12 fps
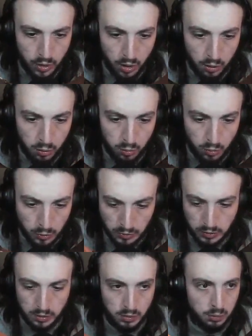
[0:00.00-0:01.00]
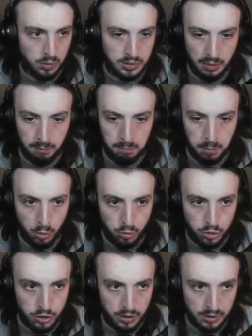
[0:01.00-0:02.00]
No. What's that
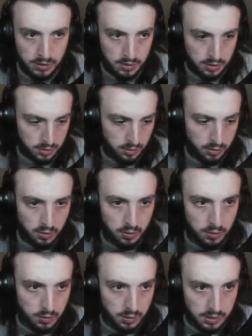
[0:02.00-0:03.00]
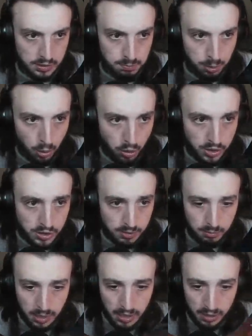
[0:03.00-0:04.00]
bullshit? He's
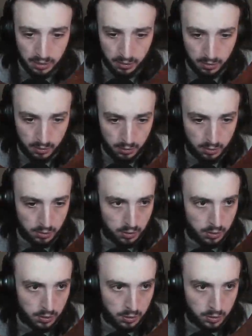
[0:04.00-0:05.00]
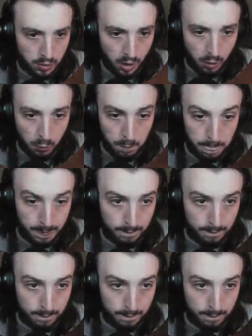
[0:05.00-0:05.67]
poisoned me? No.